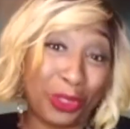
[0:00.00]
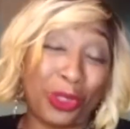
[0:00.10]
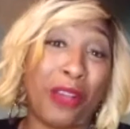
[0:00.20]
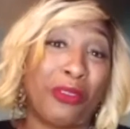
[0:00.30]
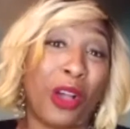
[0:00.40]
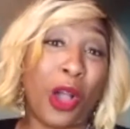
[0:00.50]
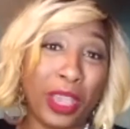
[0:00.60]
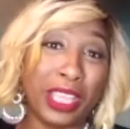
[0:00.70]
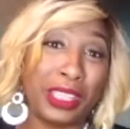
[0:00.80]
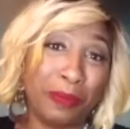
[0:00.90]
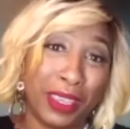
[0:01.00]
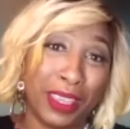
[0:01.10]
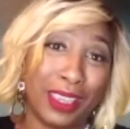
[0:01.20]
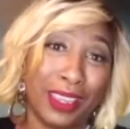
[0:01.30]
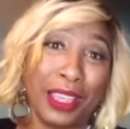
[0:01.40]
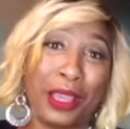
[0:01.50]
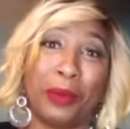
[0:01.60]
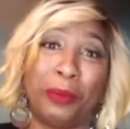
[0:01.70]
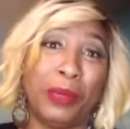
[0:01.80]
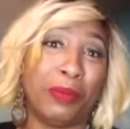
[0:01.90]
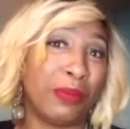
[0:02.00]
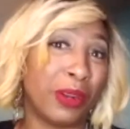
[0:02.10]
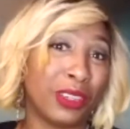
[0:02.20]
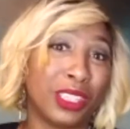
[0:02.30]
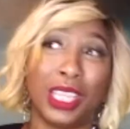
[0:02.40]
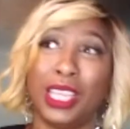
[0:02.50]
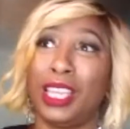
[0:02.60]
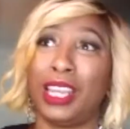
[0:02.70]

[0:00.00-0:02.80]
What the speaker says: So I've always been a people person.